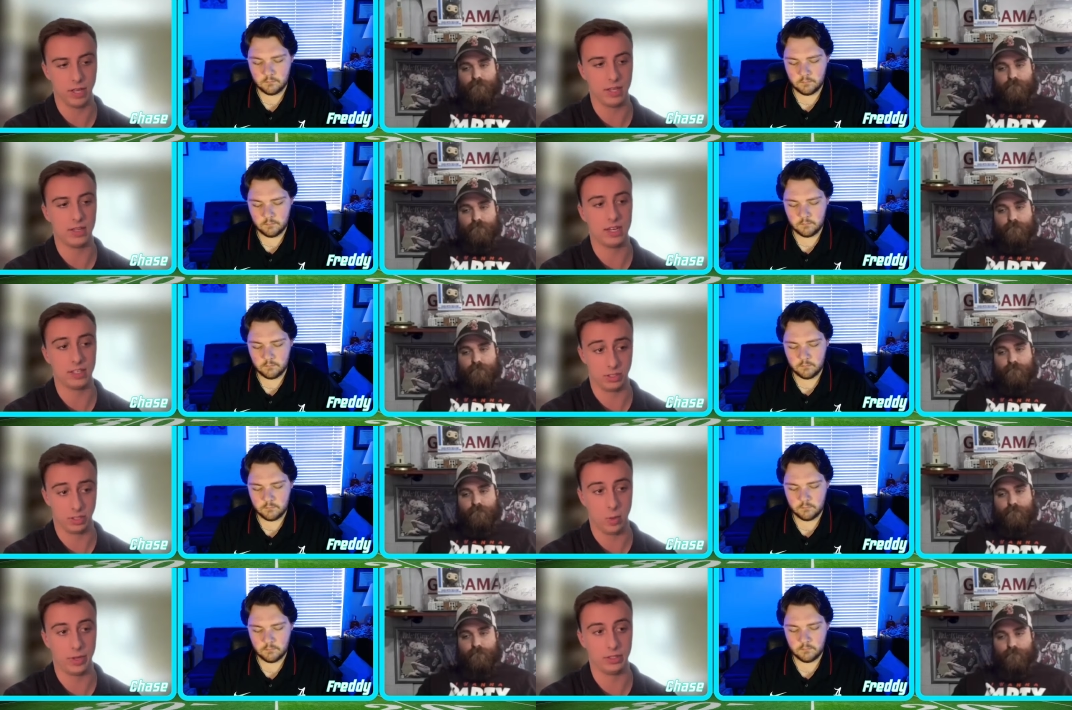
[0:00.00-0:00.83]
Speaker 1: in that is
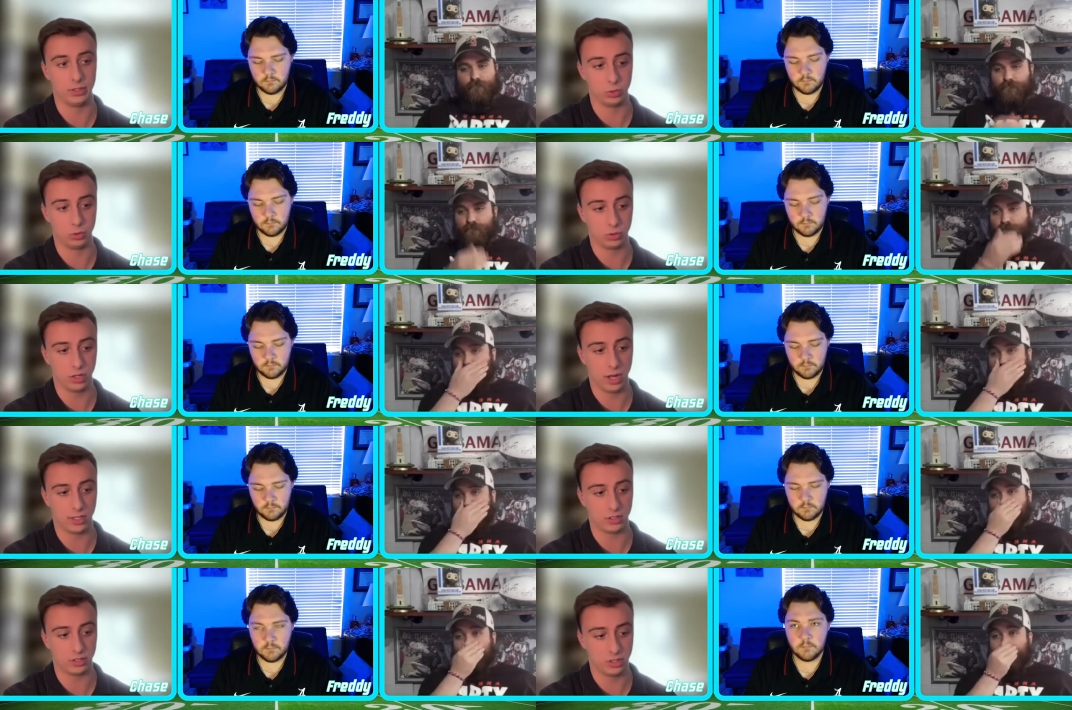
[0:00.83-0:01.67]
going to uh,
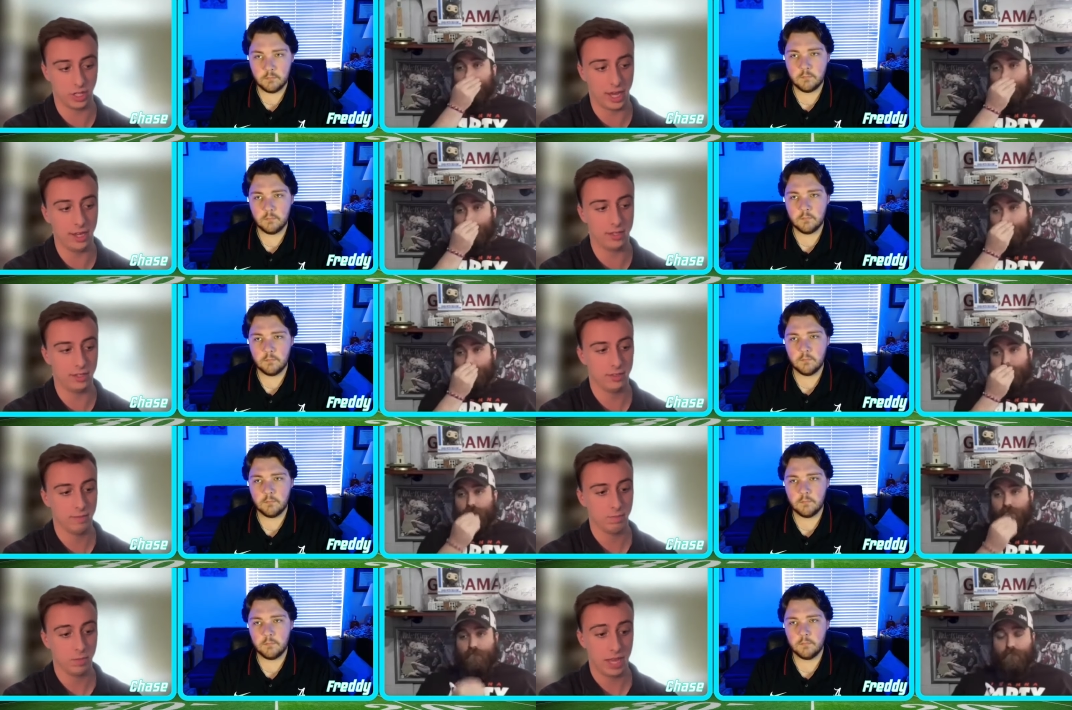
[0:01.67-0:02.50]
take
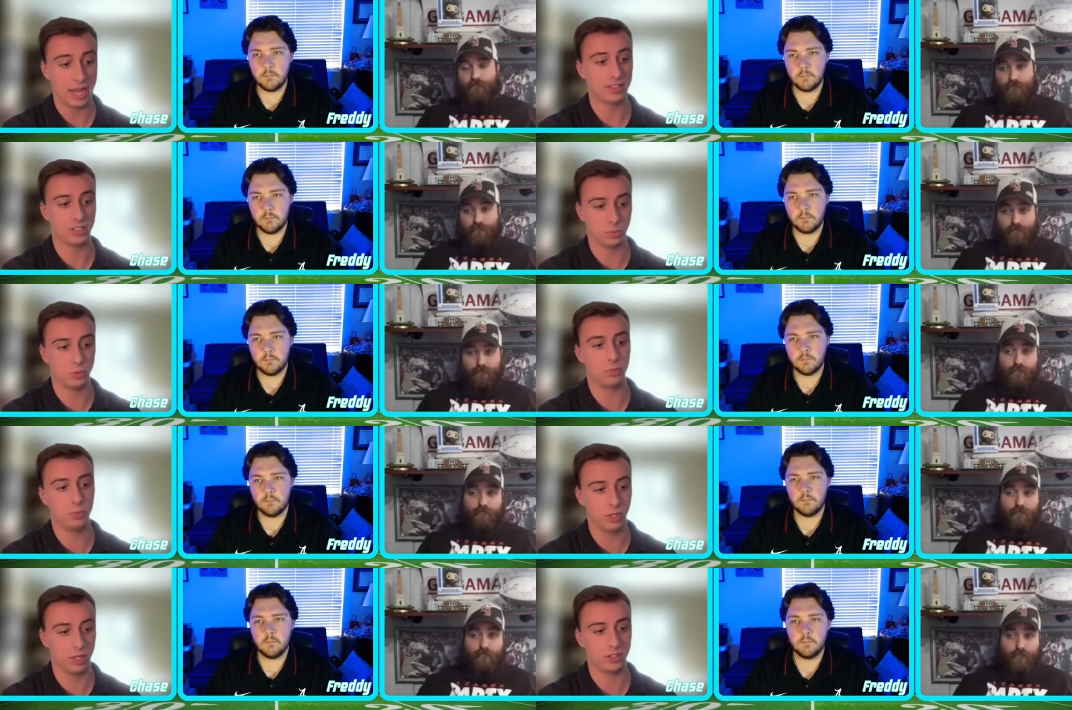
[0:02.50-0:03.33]
has a,
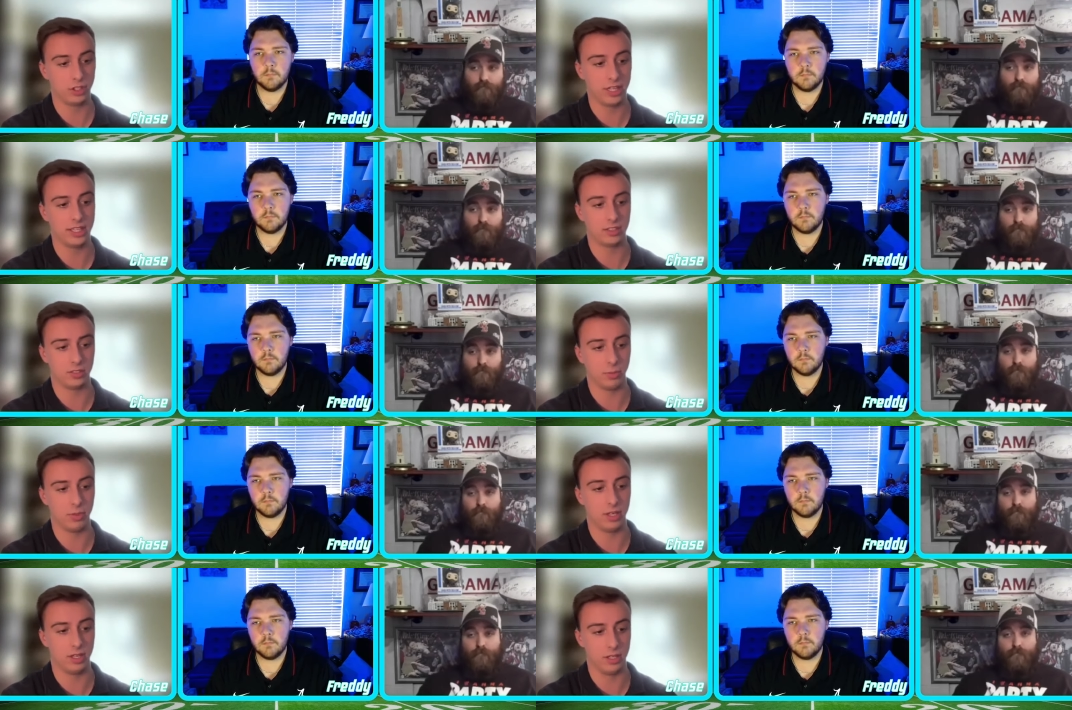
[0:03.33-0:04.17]
a, uh, chance to
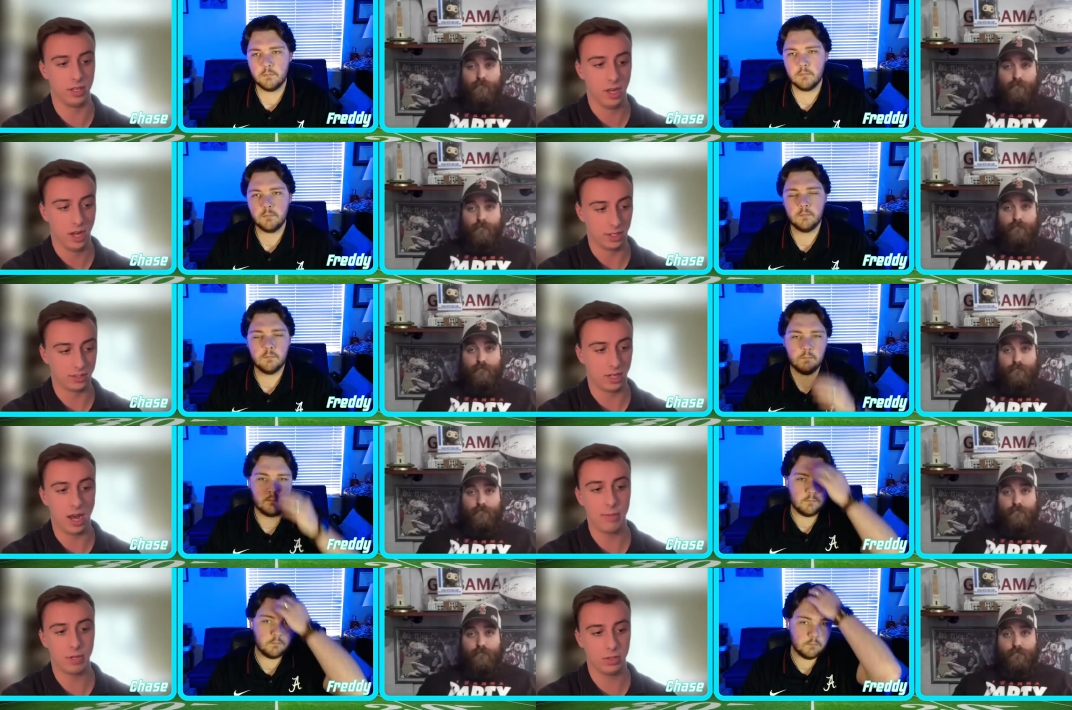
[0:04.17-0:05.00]
be a
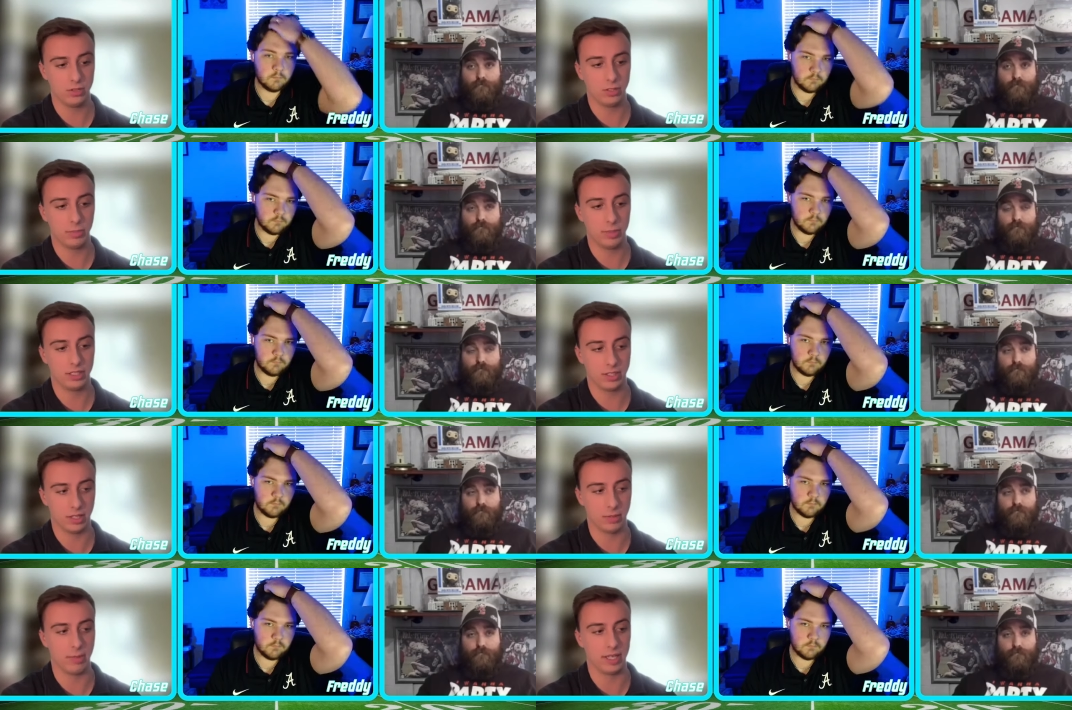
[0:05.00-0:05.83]
top coach in the Big Ten
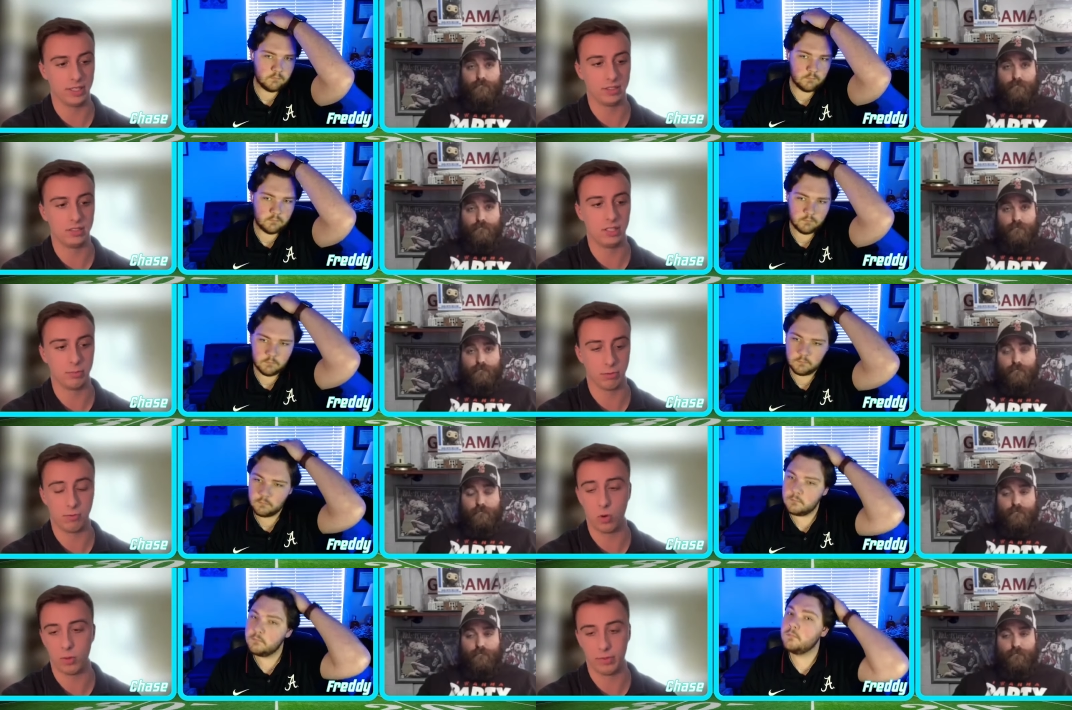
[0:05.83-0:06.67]
and make his team
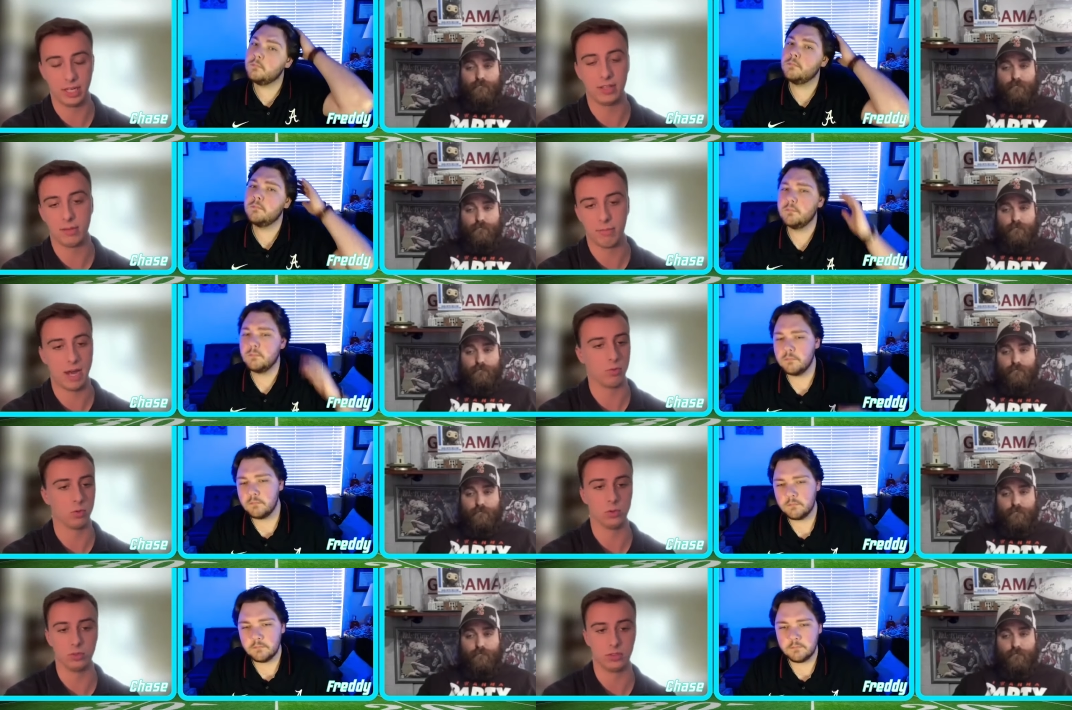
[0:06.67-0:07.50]
perform. And I think Matt
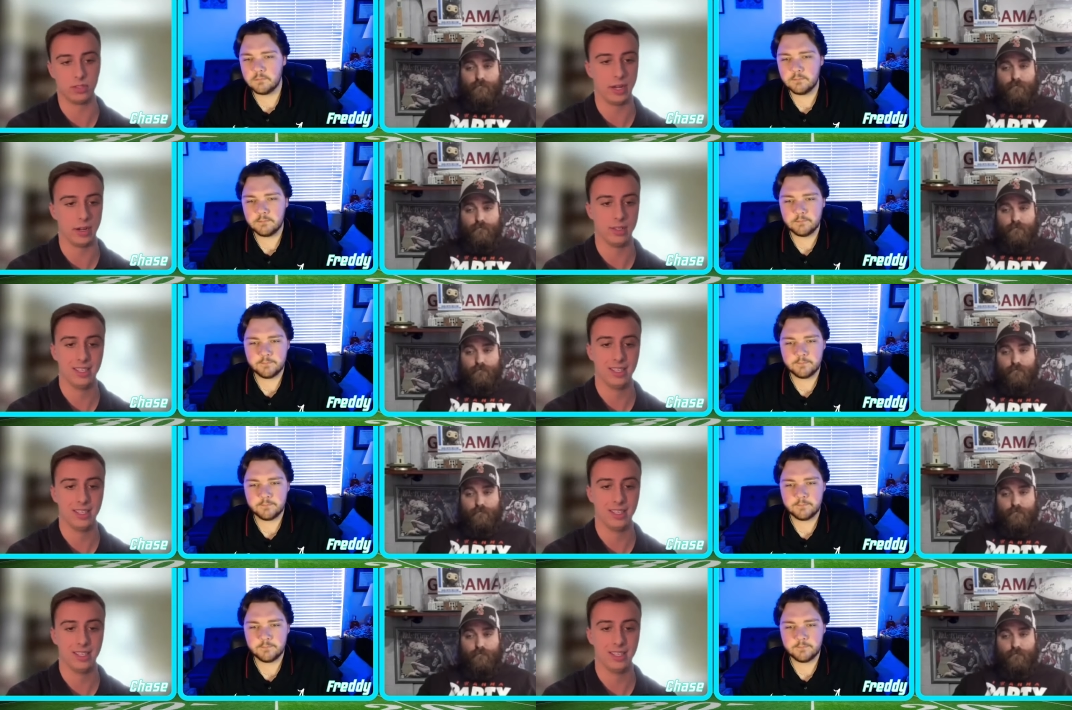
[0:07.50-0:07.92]
Rhule is there.